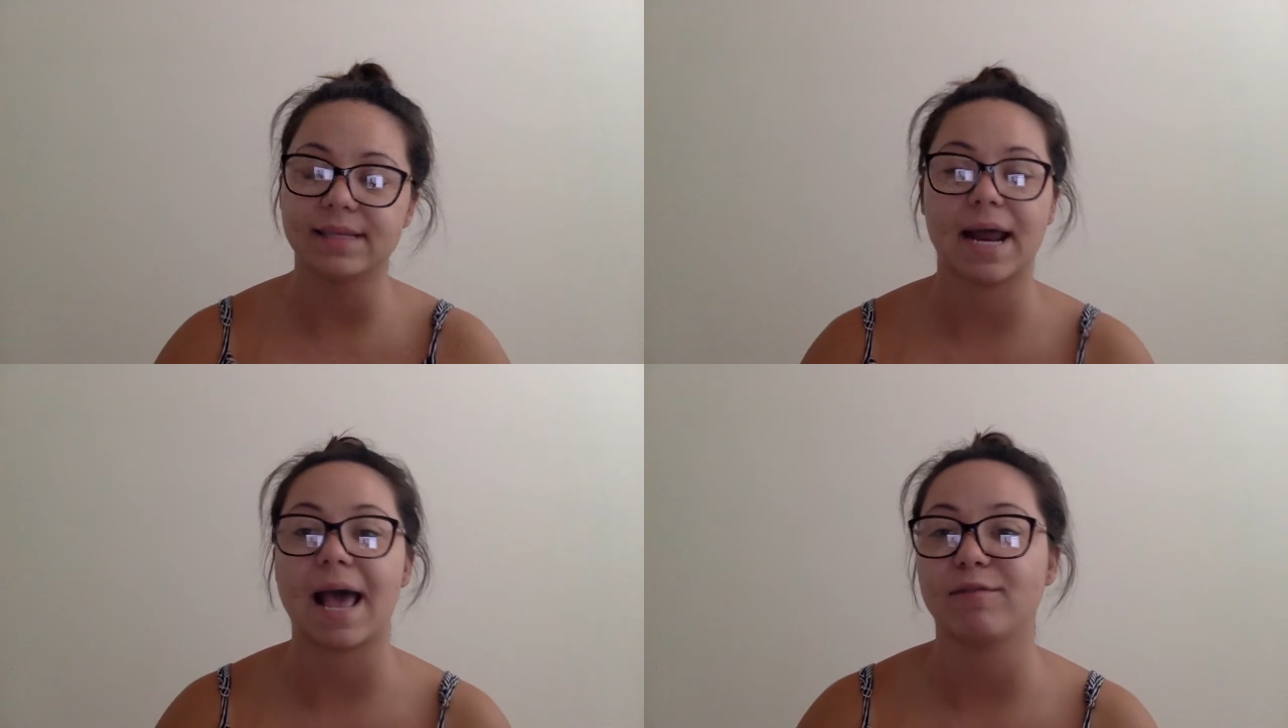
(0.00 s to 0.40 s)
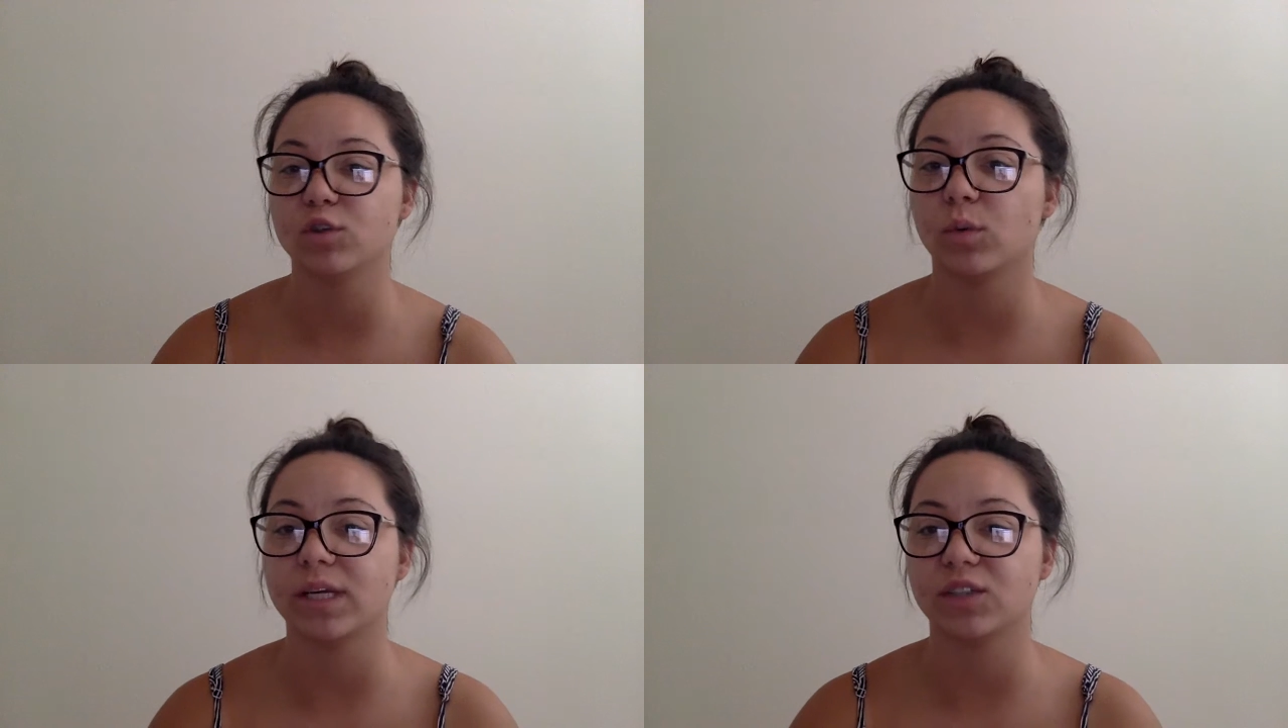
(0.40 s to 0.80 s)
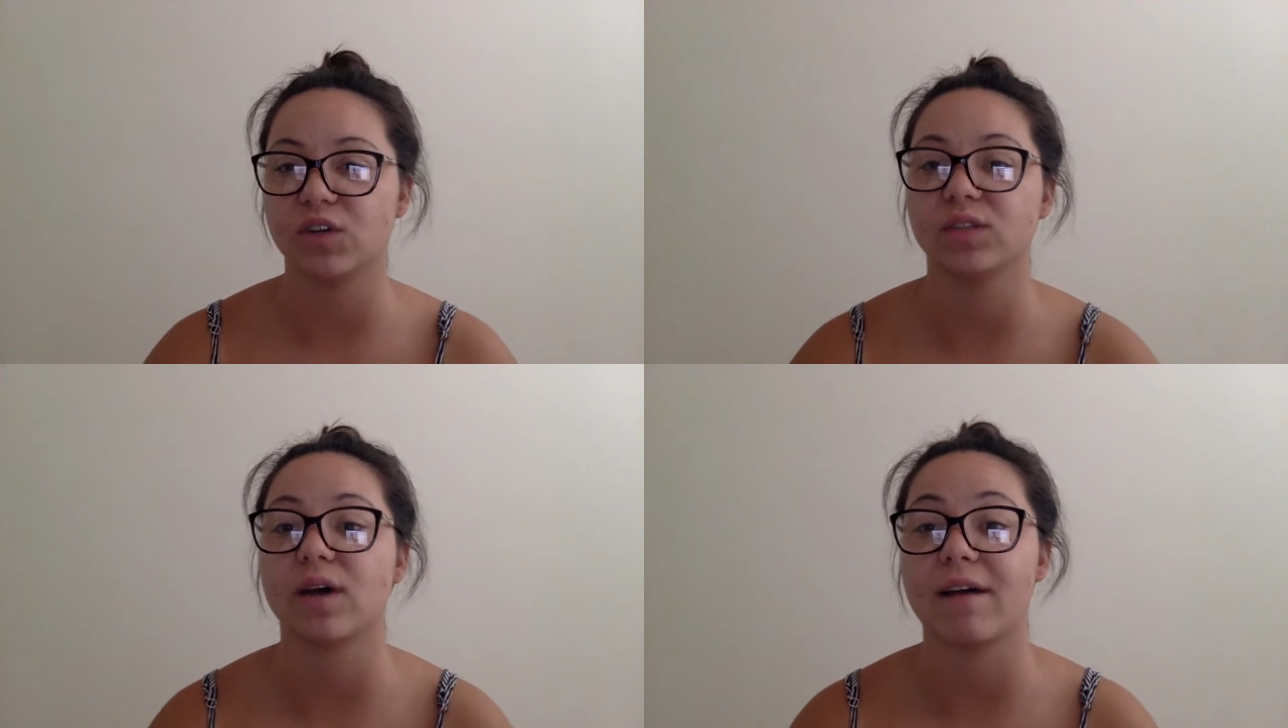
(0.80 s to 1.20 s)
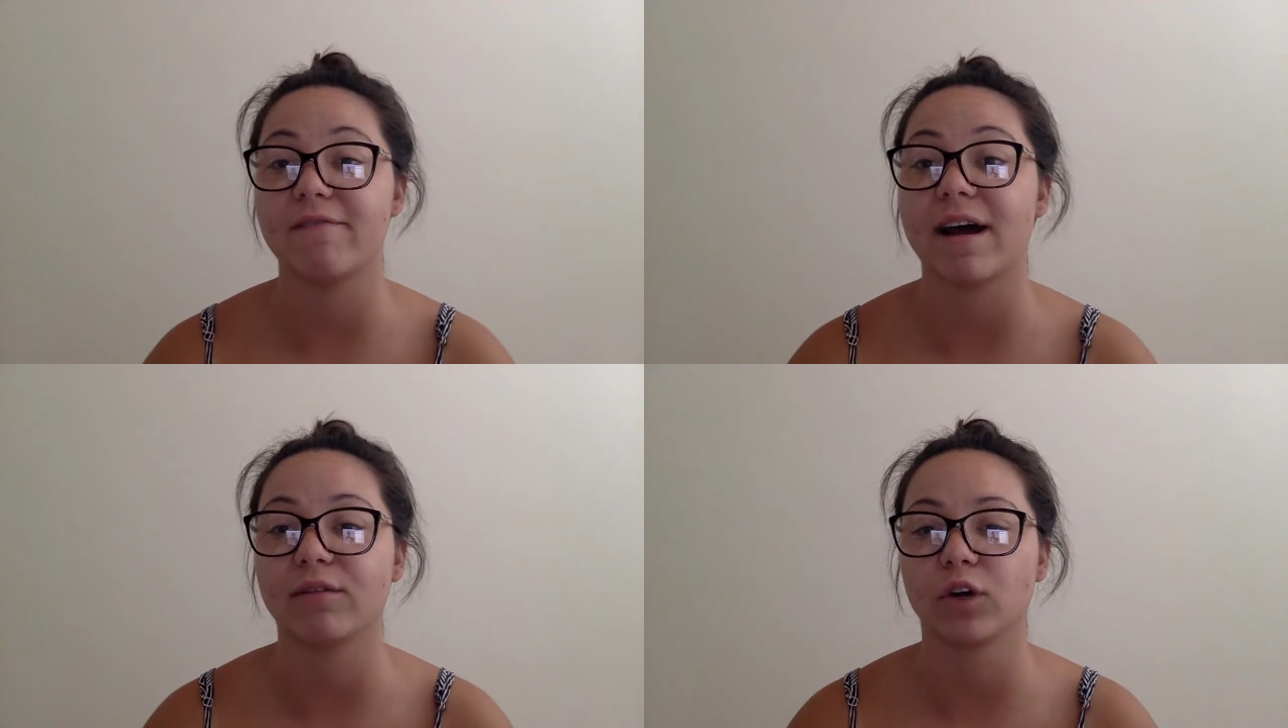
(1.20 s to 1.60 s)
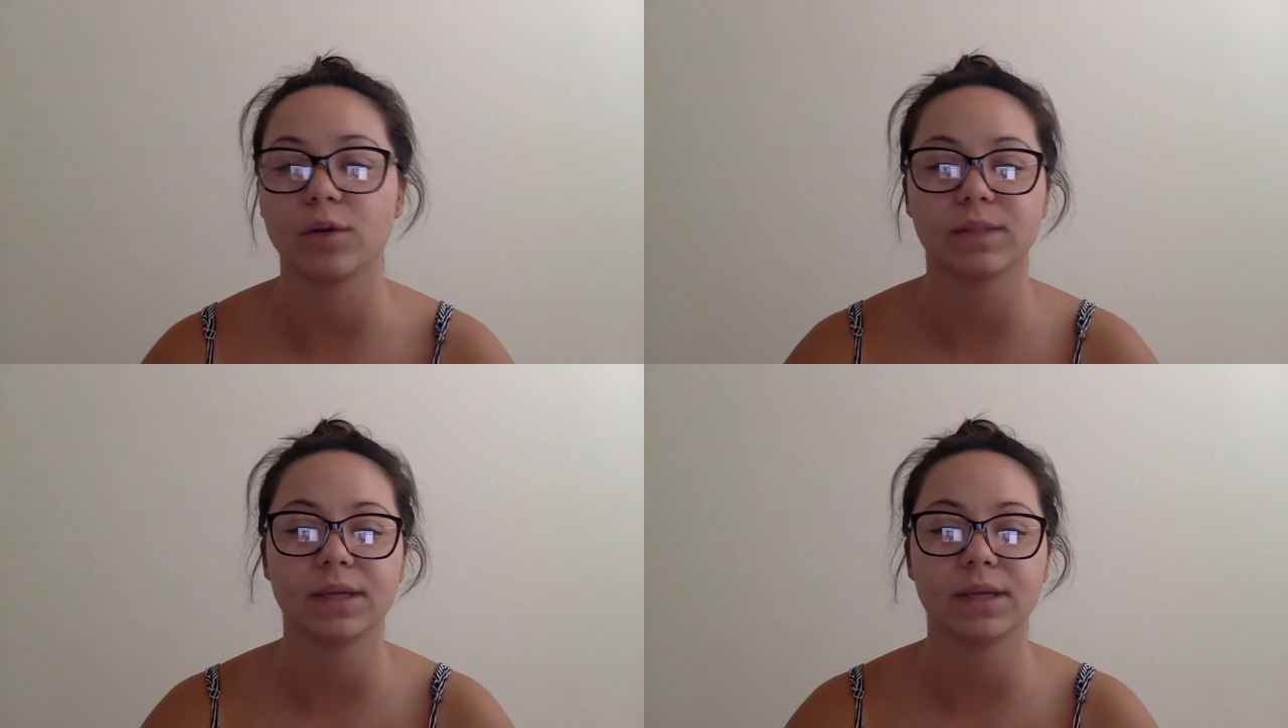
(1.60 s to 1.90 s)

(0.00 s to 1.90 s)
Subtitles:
and I have 20 students, so I have 5 groups.